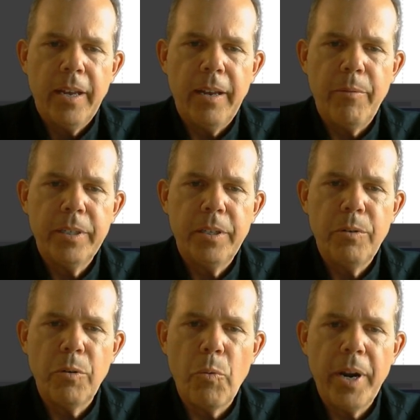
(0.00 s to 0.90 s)
I want to
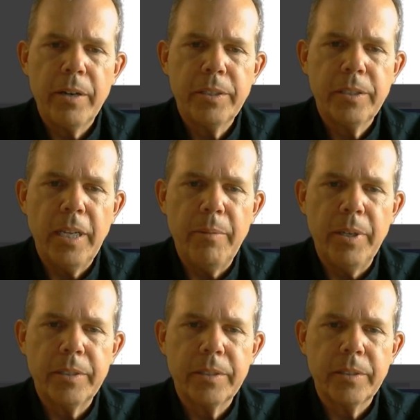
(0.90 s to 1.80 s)
do a where
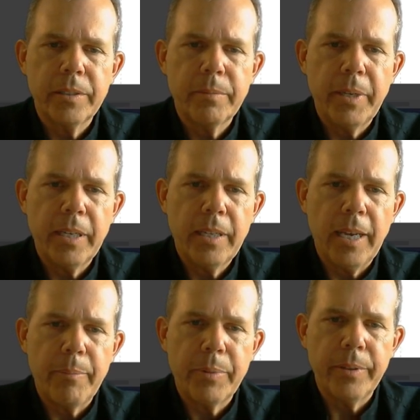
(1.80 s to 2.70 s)
statement. So let's make it
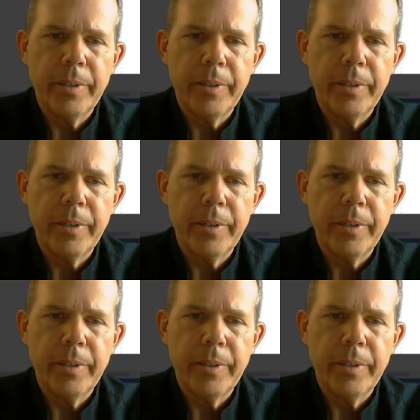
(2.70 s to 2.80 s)
capital